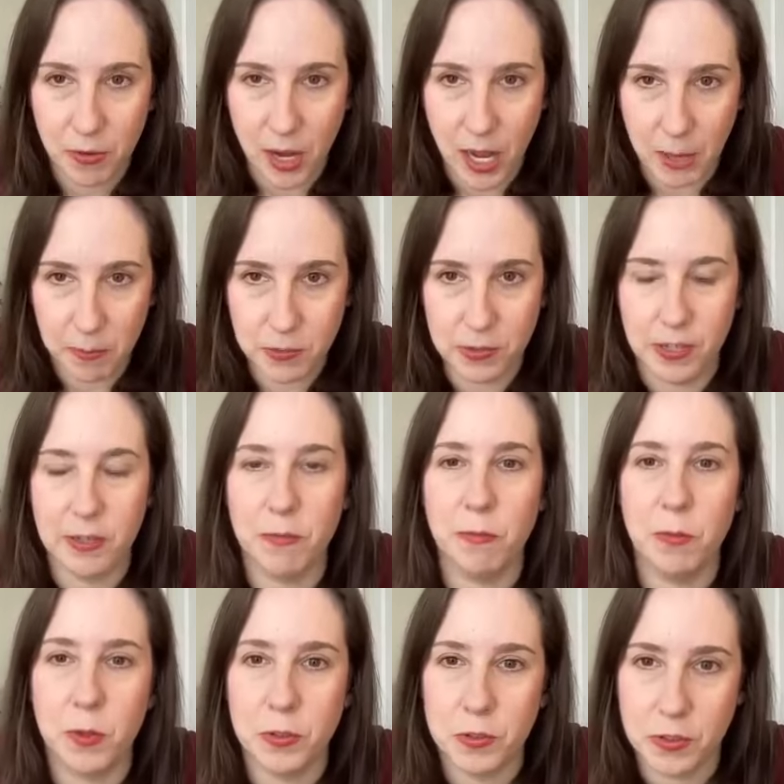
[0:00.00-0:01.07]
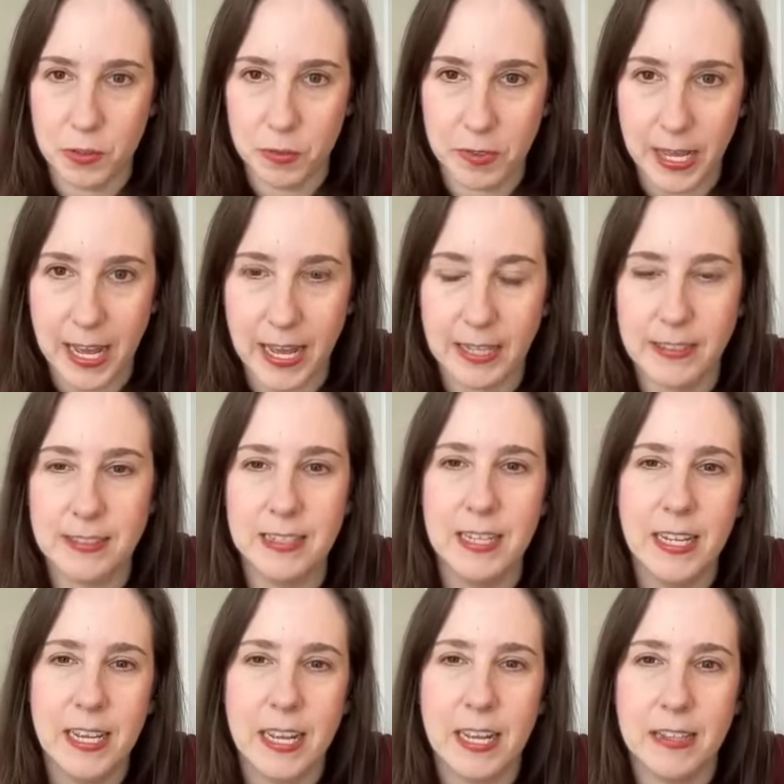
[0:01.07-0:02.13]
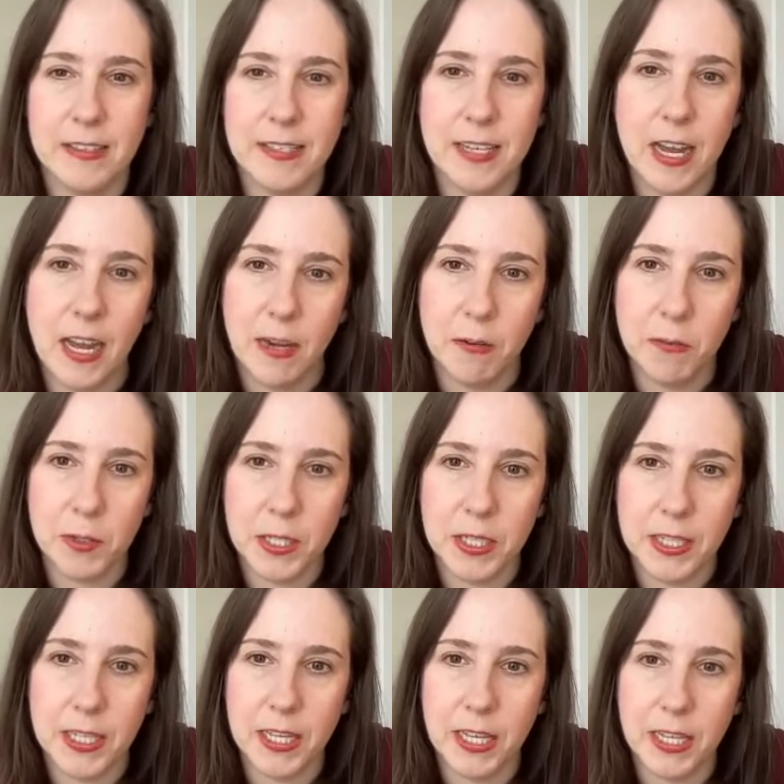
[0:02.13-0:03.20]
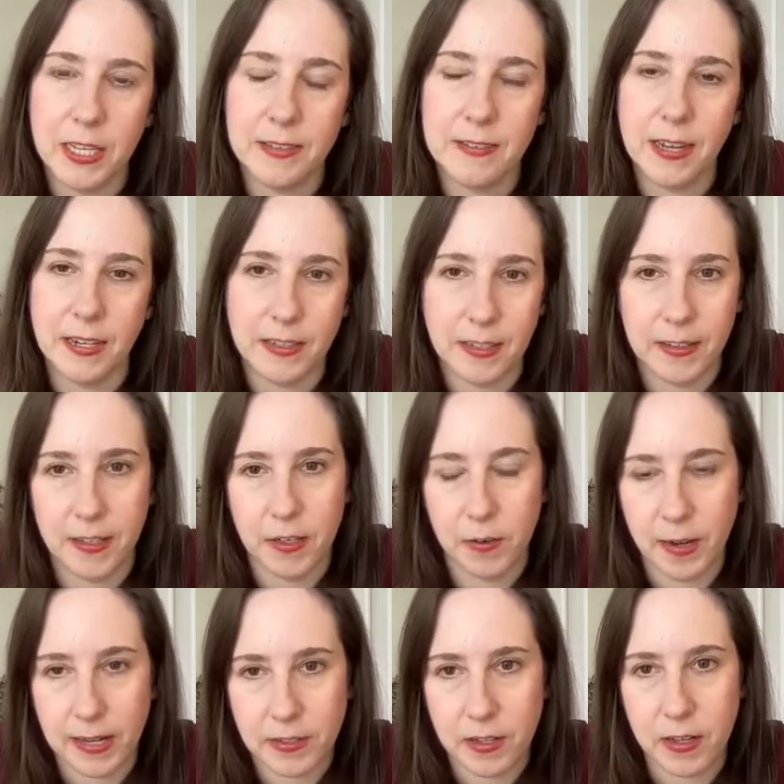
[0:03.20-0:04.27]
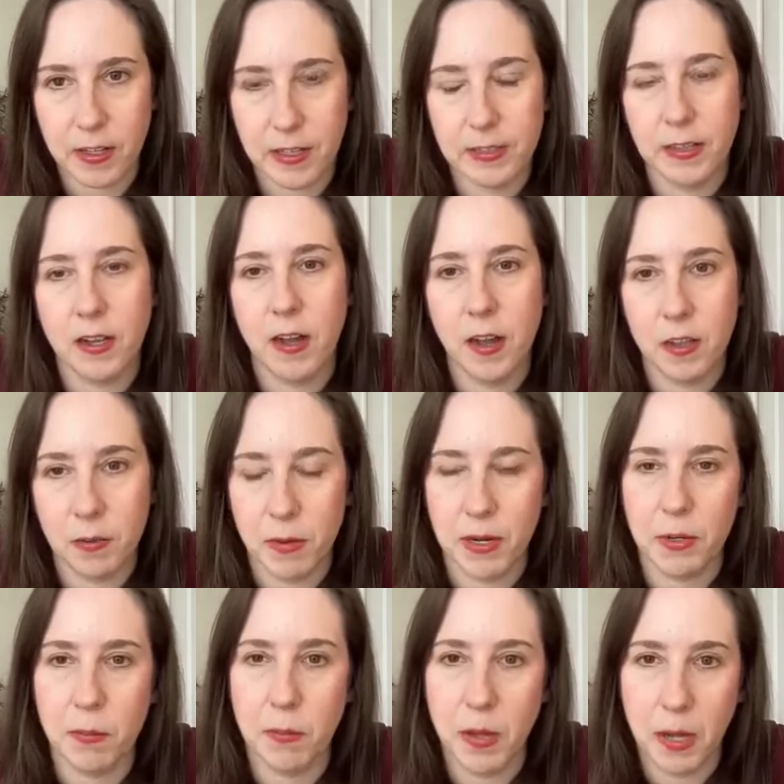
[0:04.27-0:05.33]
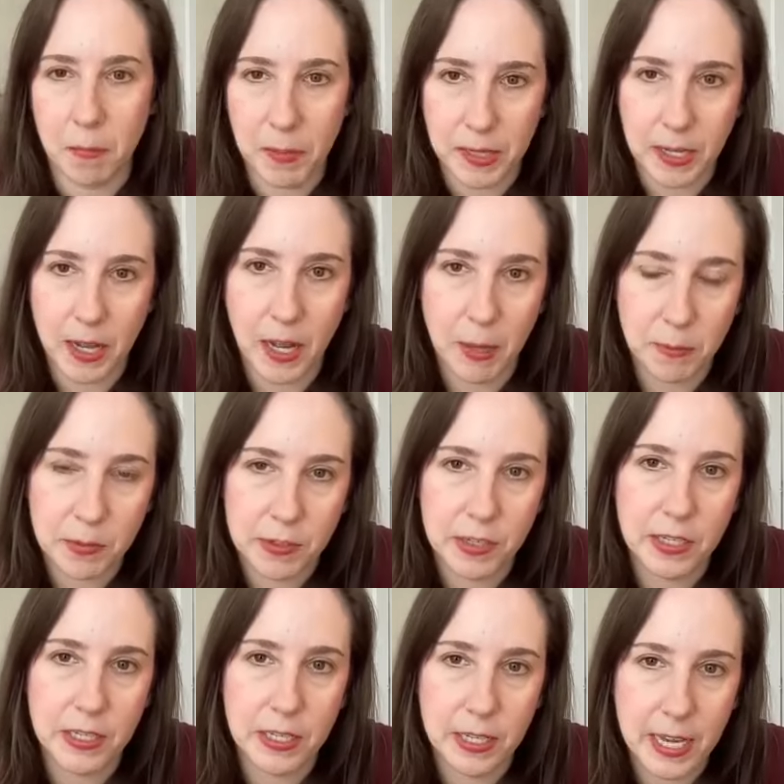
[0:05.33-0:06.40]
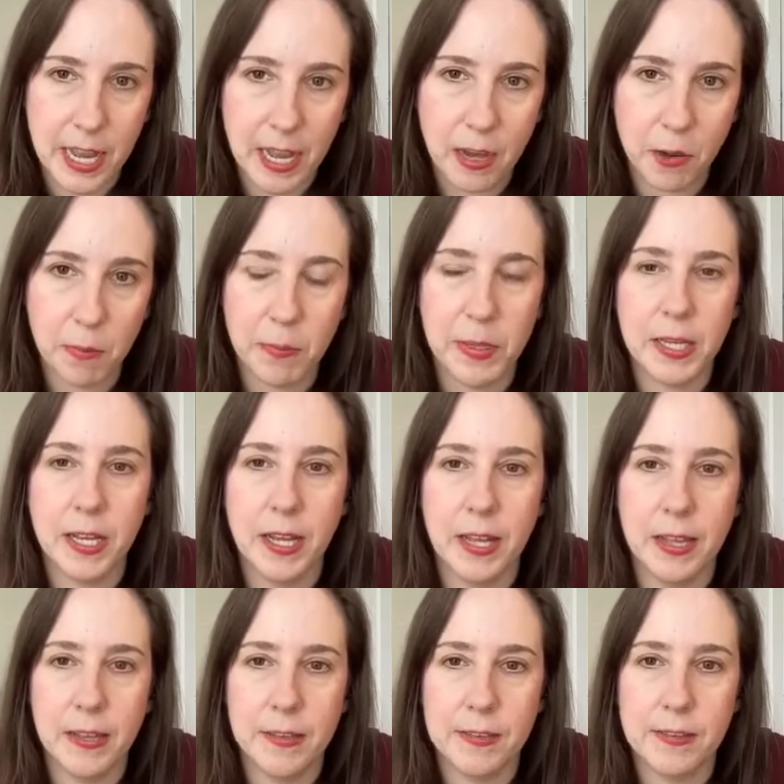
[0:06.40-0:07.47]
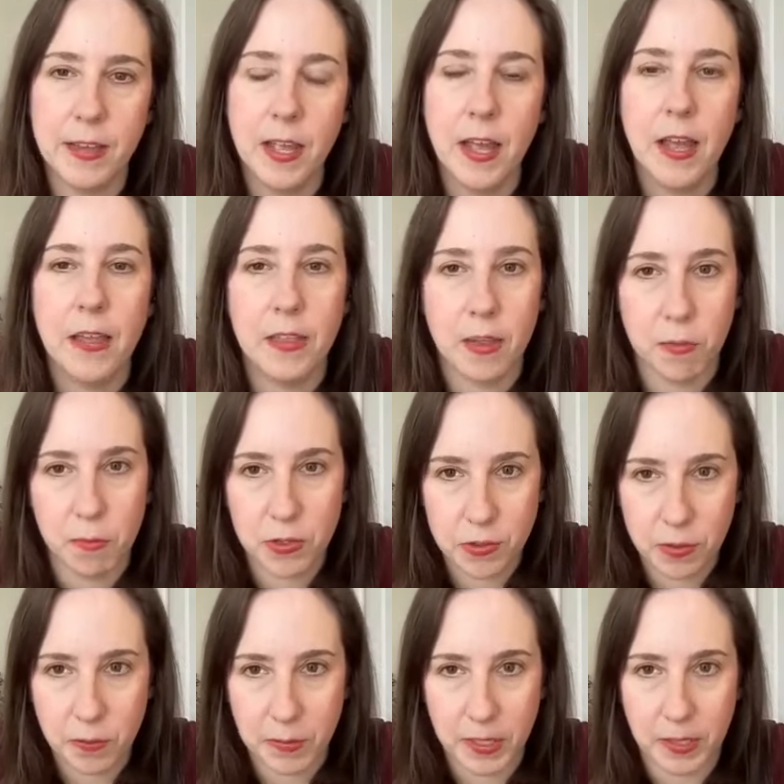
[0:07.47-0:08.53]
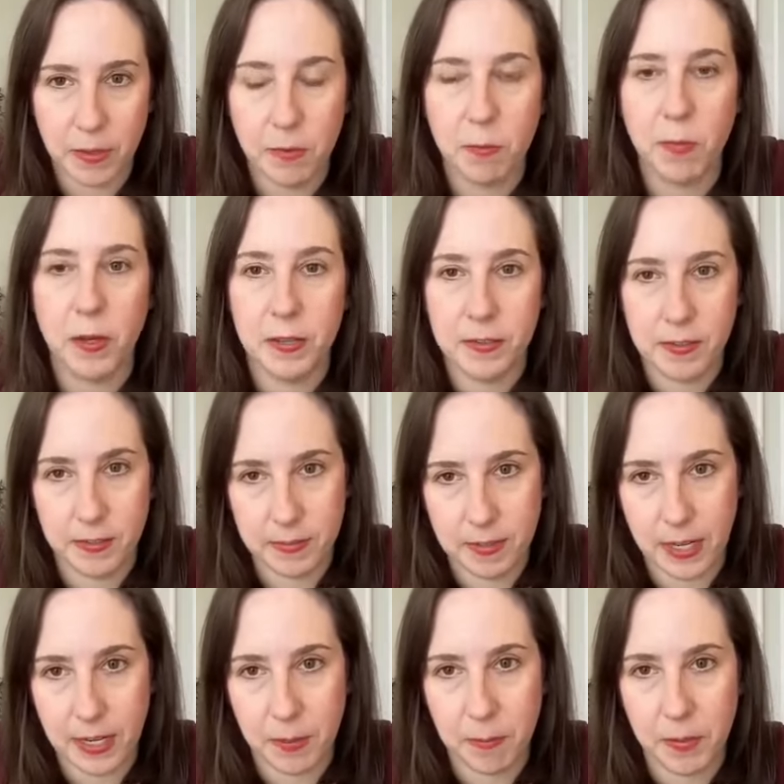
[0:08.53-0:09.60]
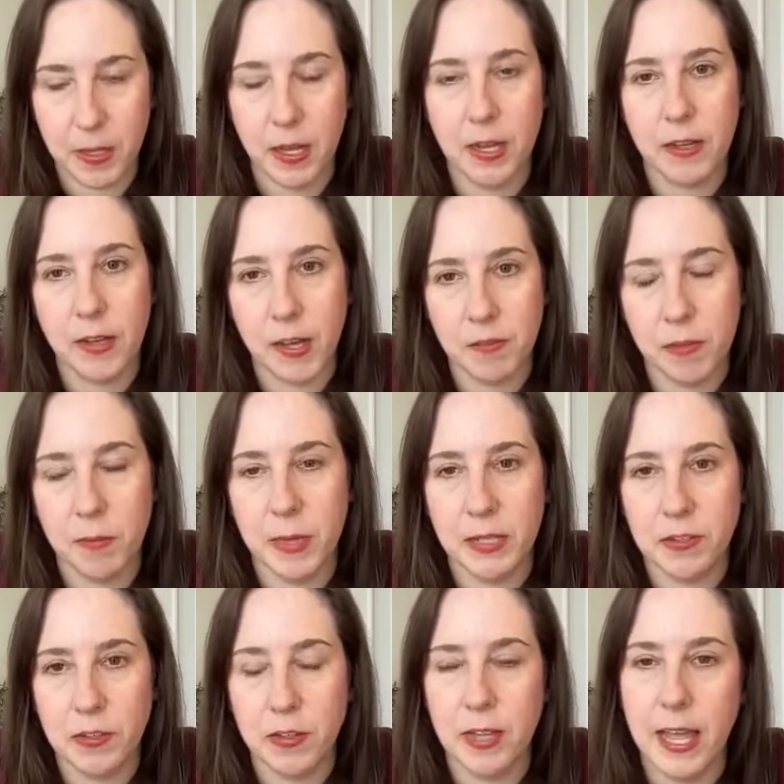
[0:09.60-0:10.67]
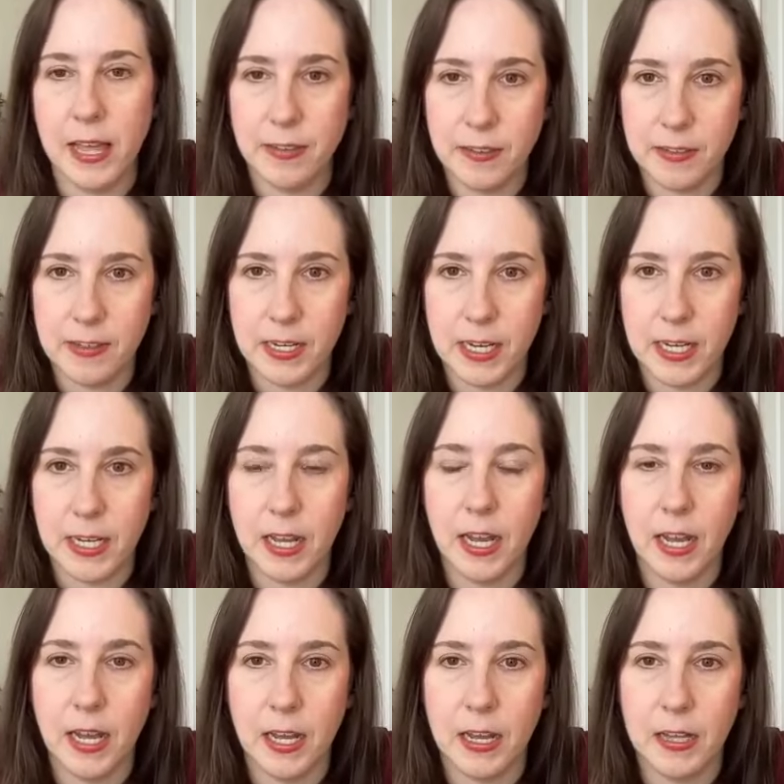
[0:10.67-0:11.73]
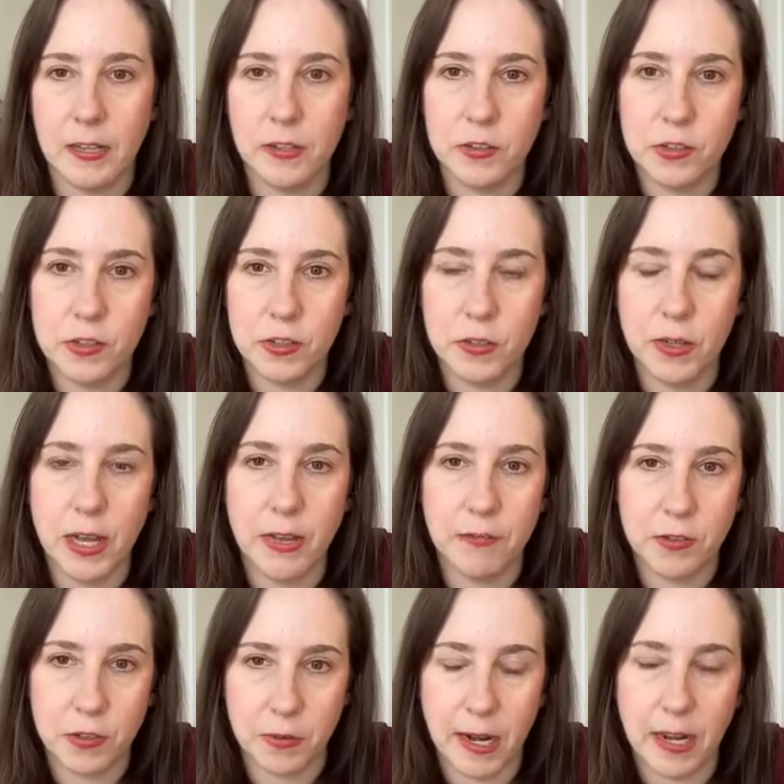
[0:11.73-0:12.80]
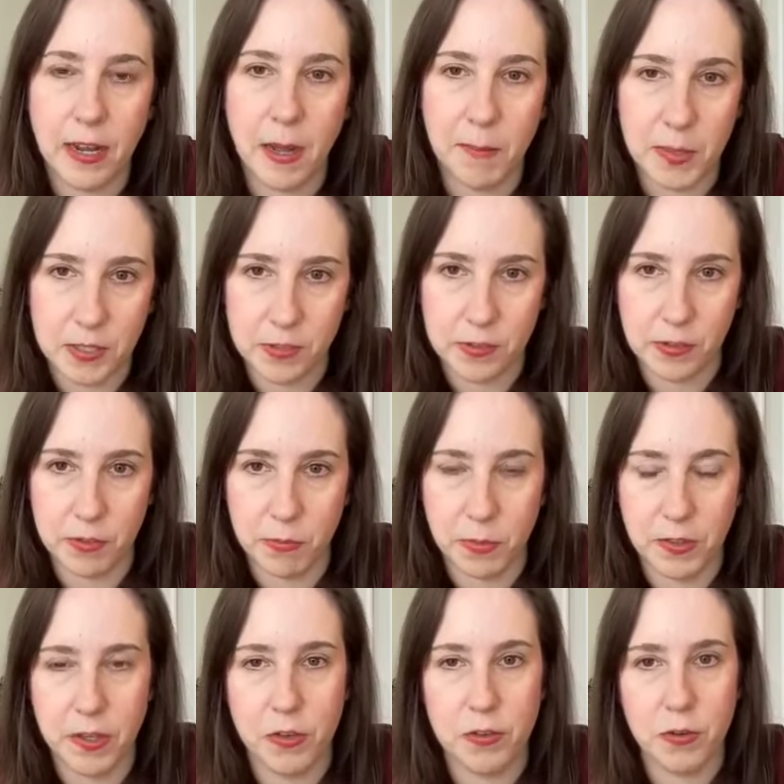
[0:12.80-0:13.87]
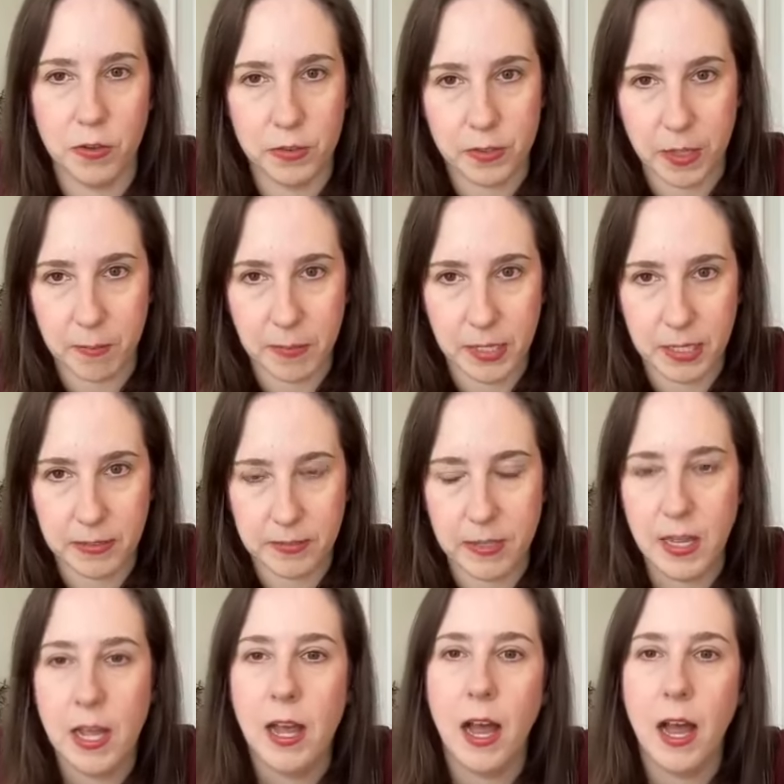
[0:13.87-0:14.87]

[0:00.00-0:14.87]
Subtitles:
option will do that. It's not really technically correct to call it the Colorado public option now, because the original bill was to set up a governmental entity to have direct competition with the insurance companies.